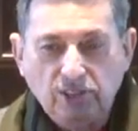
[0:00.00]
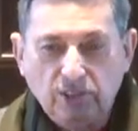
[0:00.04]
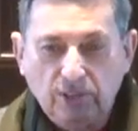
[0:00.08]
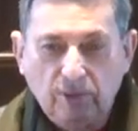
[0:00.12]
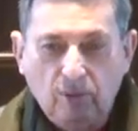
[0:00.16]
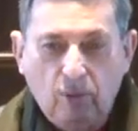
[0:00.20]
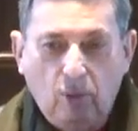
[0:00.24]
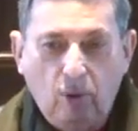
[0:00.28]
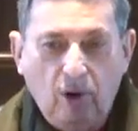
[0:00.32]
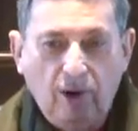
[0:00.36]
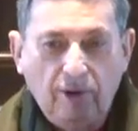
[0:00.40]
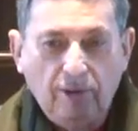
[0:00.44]

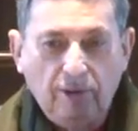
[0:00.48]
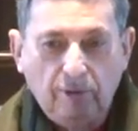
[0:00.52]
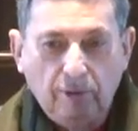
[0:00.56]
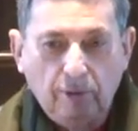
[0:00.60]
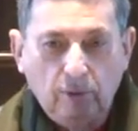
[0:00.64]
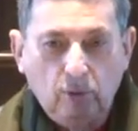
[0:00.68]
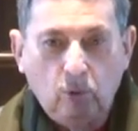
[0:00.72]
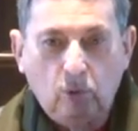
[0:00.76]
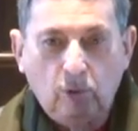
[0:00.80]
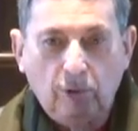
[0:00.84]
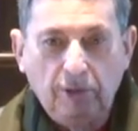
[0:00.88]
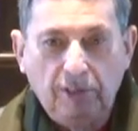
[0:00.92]
and honor
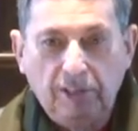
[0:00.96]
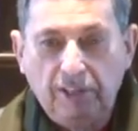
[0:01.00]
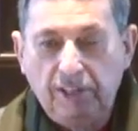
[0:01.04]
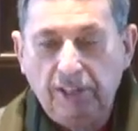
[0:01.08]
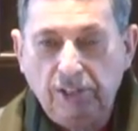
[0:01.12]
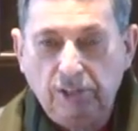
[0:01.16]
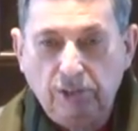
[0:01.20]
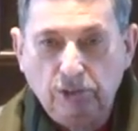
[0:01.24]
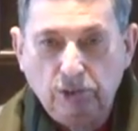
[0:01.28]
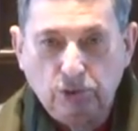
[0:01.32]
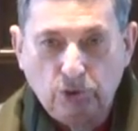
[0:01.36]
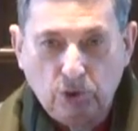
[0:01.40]
and glory that
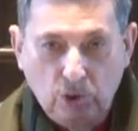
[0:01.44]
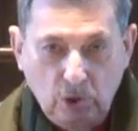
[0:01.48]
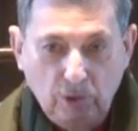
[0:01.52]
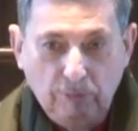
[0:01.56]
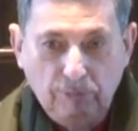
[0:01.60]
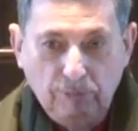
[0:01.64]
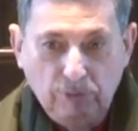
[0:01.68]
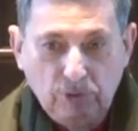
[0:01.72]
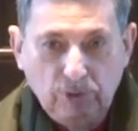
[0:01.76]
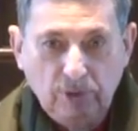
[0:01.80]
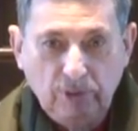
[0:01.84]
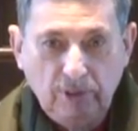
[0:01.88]
he
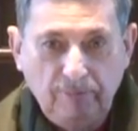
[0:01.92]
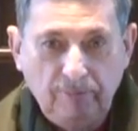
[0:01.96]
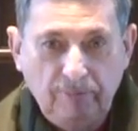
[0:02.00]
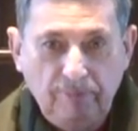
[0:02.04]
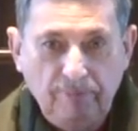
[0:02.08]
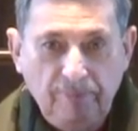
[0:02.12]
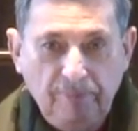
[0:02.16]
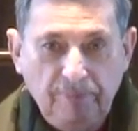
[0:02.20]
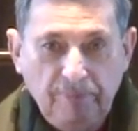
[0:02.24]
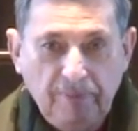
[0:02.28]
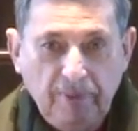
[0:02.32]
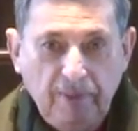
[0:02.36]
deserves.
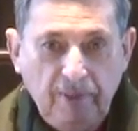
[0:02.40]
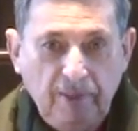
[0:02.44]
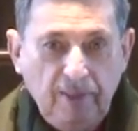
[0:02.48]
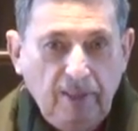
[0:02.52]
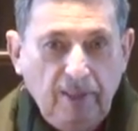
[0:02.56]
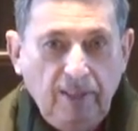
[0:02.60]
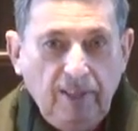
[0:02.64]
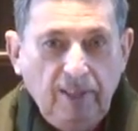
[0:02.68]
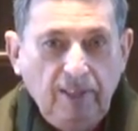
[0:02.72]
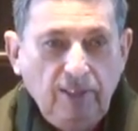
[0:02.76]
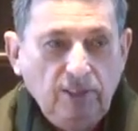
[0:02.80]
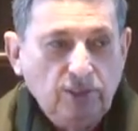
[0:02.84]

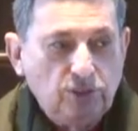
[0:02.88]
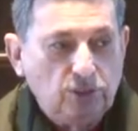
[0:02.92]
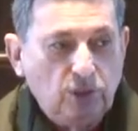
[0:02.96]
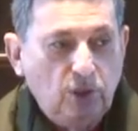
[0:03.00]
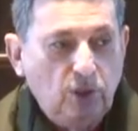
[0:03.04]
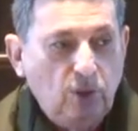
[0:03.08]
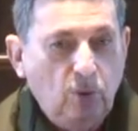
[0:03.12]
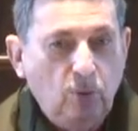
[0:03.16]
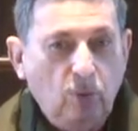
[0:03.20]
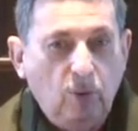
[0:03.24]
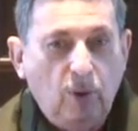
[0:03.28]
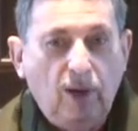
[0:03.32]

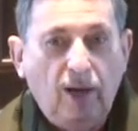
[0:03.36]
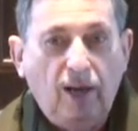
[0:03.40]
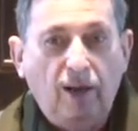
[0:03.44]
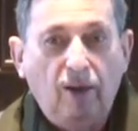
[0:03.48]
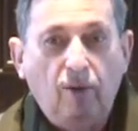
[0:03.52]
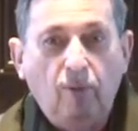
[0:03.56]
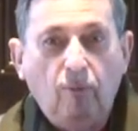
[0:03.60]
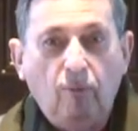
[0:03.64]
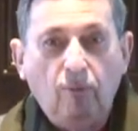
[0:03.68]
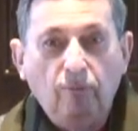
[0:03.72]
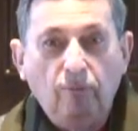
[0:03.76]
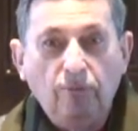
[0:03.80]

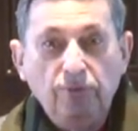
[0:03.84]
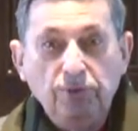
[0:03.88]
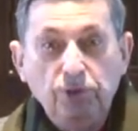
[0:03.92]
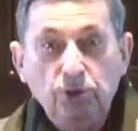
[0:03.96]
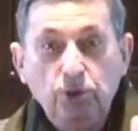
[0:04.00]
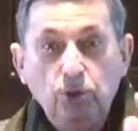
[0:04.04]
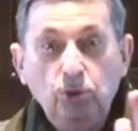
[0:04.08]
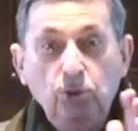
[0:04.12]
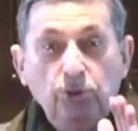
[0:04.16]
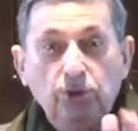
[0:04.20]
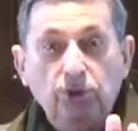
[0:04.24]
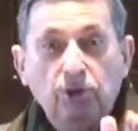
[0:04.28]
So
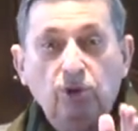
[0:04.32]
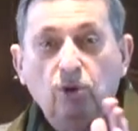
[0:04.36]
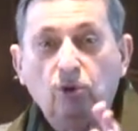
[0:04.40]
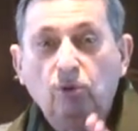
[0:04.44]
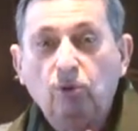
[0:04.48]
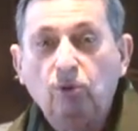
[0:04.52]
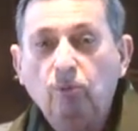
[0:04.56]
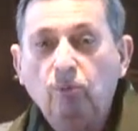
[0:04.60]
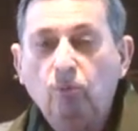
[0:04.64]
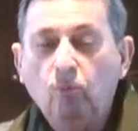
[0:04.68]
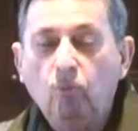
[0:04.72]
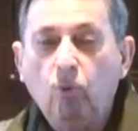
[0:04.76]
you that
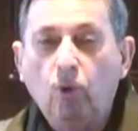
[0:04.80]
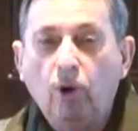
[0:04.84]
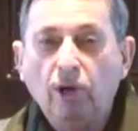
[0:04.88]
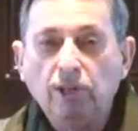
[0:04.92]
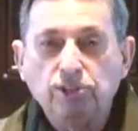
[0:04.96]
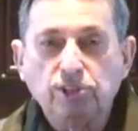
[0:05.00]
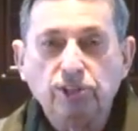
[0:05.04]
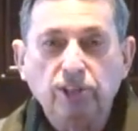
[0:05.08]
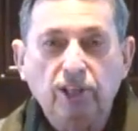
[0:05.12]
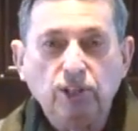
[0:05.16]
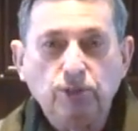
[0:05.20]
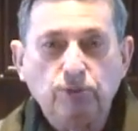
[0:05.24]
are
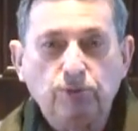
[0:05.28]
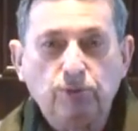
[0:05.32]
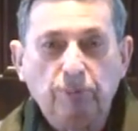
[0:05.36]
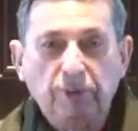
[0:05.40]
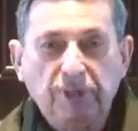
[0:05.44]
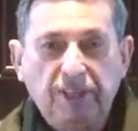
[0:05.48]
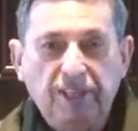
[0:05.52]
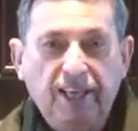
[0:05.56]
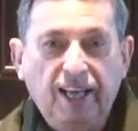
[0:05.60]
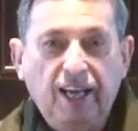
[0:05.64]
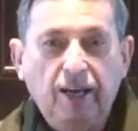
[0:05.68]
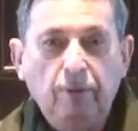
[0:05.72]
watching us from the
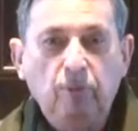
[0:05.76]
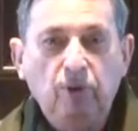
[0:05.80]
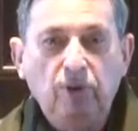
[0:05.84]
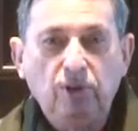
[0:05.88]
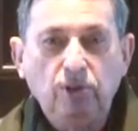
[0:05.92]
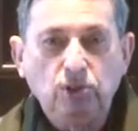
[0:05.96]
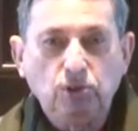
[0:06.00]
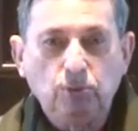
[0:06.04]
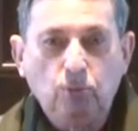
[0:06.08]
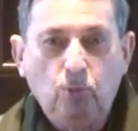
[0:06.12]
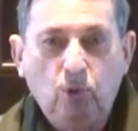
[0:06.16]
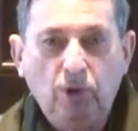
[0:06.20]
camera
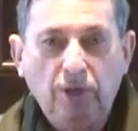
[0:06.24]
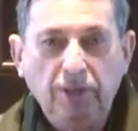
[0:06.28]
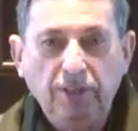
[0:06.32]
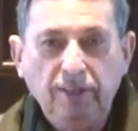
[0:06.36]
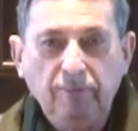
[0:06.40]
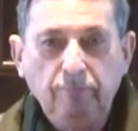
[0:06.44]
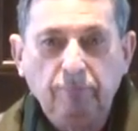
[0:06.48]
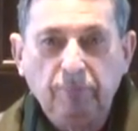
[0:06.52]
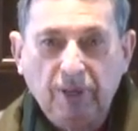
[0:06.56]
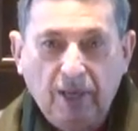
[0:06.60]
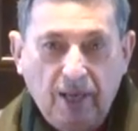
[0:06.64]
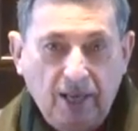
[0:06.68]
this
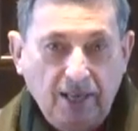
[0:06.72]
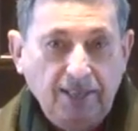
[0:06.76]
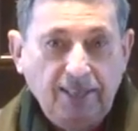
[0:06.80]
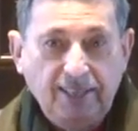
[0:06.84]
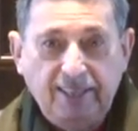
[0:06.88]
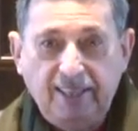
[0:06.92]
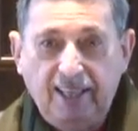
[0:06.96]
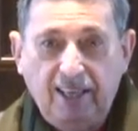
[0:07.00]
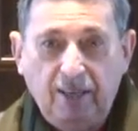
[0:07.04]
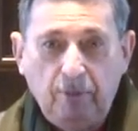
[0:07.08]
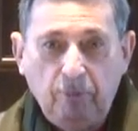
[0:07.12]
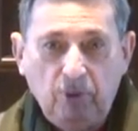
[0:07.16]
morning, behind the
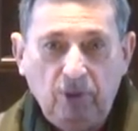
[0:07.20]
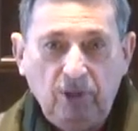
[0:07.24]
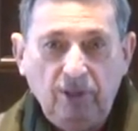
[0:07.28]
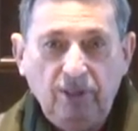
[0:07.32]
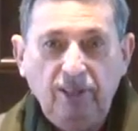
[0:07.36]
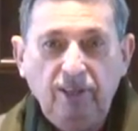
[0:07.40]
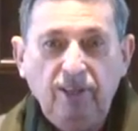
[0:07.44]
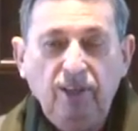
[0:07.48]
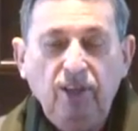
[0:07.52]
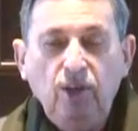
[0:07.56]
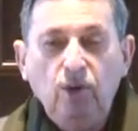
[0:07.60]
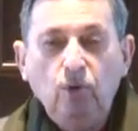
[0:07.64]
camera,
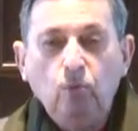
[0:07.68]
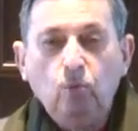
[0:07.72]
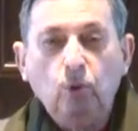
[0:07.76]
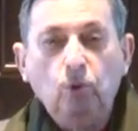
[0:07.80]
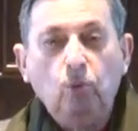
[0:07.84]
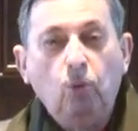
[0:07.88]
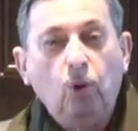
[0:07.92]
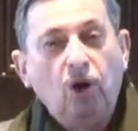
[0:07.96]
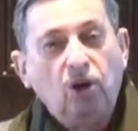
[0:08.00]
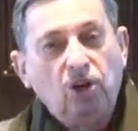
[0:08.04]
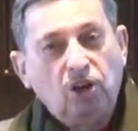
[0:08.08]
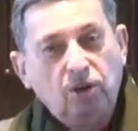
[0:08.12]
we
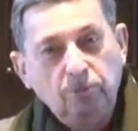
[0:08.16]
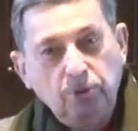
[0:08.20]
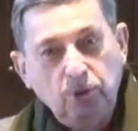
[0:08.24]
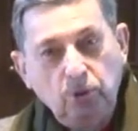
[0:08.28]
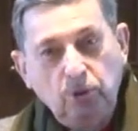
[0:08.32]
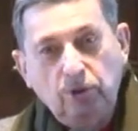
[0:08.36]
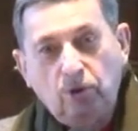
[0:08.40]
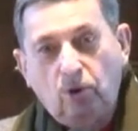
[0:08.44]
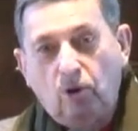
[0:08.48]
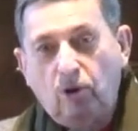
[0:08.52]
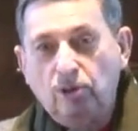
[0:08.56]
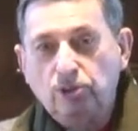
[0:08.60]
welcome you
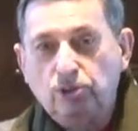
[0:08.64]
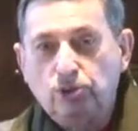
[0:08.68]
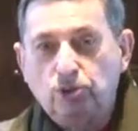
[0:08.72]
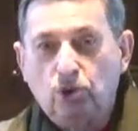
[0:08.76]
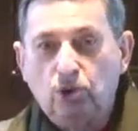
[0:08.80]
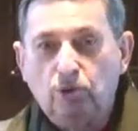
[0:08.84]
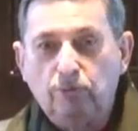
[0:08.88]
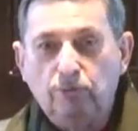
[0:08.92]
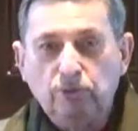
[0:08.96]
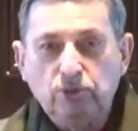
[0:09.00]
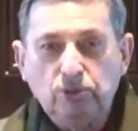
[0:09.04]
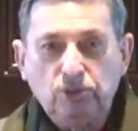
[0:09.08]
into our
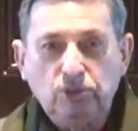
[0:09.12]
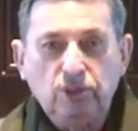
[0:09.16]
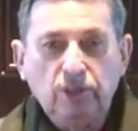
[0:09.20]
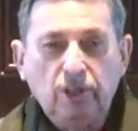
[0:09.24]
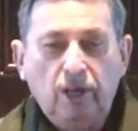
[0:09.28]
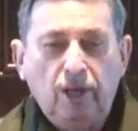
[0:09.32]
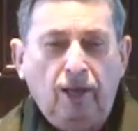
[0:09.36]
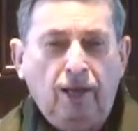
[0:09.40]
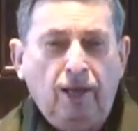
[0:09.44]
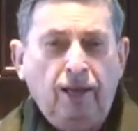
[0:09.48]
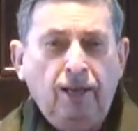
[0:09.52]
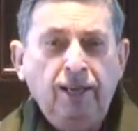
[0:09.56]
service,
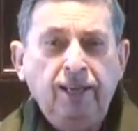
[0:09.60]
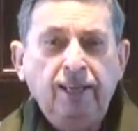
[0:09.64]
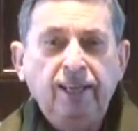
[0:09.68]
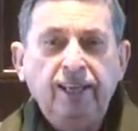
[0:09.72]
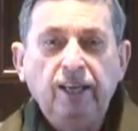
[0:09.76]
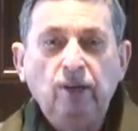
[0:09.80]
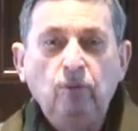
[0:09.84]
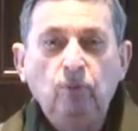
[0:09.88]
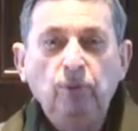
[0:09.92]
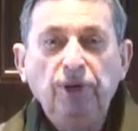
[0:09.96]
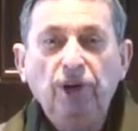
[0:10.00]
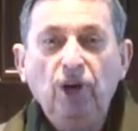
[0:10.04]

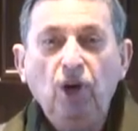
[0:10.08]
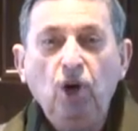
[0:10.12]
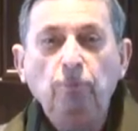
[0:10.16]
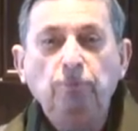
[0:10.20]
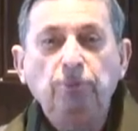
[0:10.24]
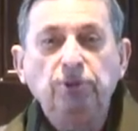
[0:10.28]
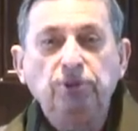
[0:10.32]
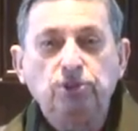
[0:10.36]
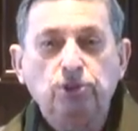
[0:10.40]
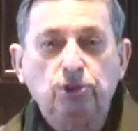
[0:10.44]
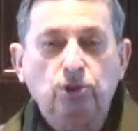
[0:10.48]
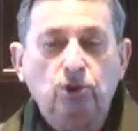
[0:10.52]
and we hope
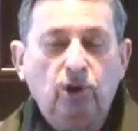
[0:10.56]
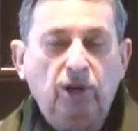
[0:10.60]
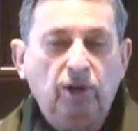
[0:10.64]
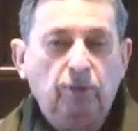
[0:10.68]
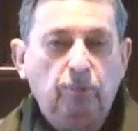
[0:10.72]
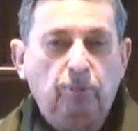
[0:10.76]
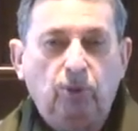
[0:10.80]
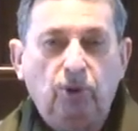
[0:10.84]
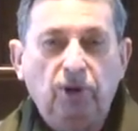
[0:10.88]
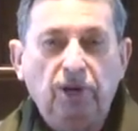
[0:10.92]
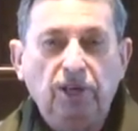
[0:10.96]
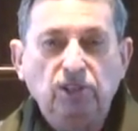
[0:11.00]
that you're going
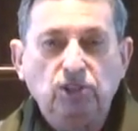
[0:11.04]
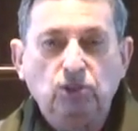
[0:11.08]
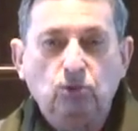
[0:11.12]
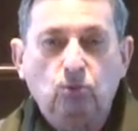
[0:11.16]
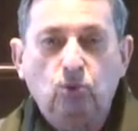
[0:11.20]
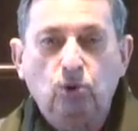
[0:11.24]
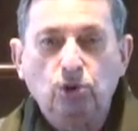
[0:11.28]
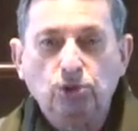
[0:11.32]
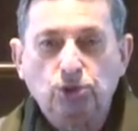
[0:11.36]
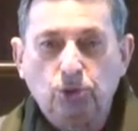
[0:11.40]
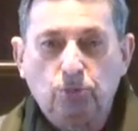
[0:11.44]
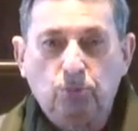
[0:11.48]
to praise and
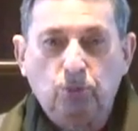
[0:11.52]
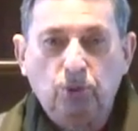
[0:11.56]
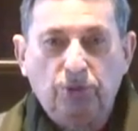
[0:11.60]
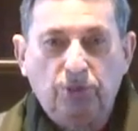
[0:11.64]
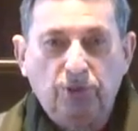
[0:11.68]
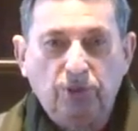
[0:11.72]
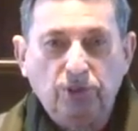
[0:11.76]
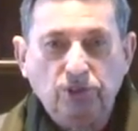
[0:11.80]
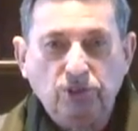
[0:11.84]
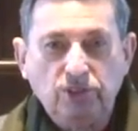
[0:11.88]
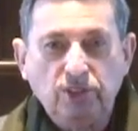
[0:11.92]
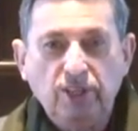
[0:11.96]
worship with
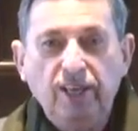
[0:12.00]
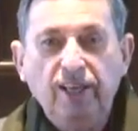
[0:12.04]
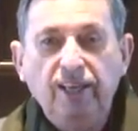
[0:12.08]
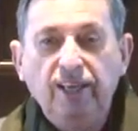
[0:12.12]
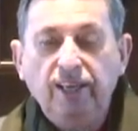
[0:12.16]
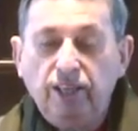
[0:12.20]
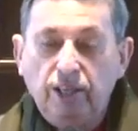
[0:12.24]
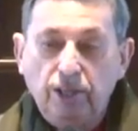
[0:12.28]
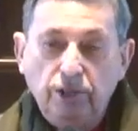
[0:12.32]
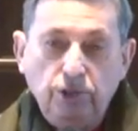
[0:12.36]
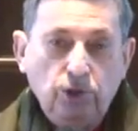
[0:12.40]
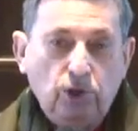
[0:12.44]
us
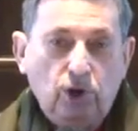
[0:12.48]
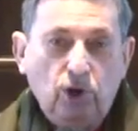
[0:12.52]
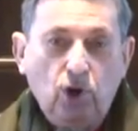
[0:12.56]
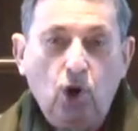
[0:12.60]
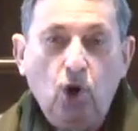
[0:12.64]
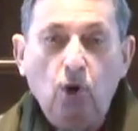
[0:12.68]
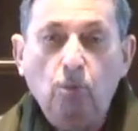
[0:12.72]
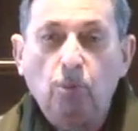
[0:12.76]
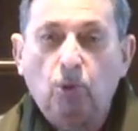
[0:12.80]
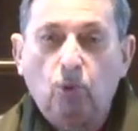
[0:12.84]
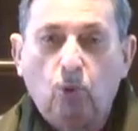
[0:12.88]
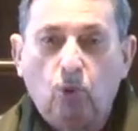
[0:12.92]
in your
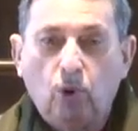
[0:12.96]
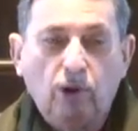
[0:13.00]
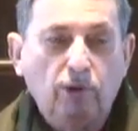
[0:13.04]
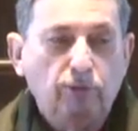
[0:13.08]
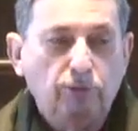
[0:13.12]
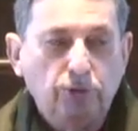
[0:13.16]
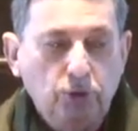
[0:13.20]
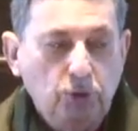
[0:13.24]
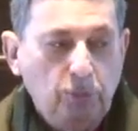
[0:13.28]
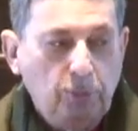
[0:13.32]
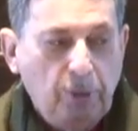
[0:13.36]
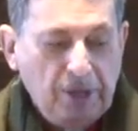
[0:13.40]
home or
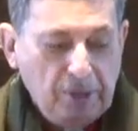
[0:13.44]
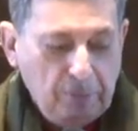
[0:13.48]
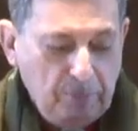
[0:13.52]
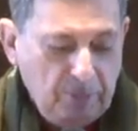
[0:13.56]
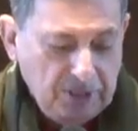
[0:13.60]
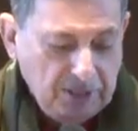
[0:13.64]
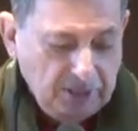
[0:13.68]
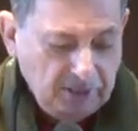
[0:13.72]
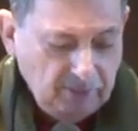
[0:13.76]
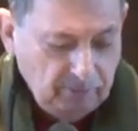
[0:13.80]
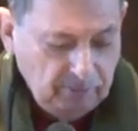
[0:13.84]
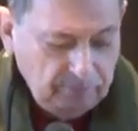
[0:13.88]
wherever you may
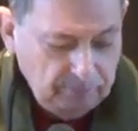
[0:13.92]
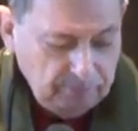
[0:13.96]
be.